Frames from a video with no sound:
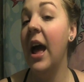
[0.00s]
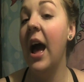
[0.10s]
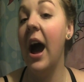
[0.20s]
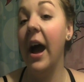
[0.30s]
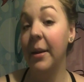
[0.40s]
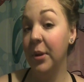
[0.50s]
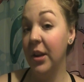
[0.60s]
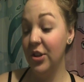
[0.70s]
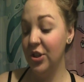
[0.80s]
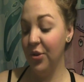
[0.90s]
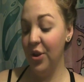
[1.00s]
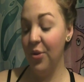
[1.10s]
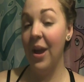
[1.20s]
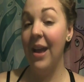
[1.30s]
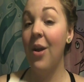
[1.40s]
I am going to show
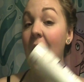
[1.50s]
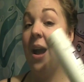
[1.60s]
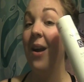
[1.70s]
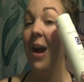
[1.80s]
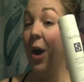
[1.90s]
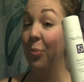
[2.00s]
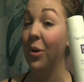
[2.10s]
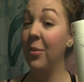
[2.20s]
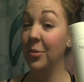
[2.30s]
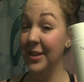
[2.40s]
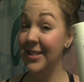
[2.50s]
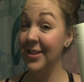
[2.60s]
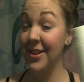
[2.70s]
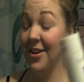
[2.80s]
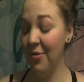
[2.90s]
you, I'll probably still
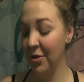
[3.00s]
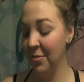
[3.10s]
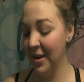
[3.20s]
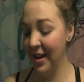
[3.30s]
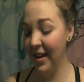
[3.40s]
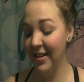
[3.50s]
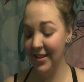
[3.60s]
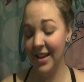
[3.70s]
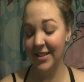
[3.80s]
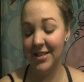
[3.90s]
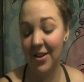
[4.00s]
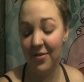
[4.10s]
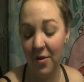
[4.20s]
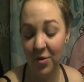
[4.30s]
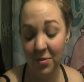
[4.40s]
get stuff
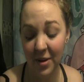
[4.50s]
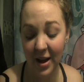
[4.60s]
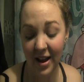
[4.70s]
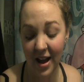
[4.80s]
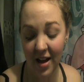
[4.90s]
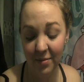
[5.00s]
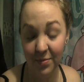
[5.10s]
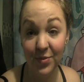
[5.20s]
off with my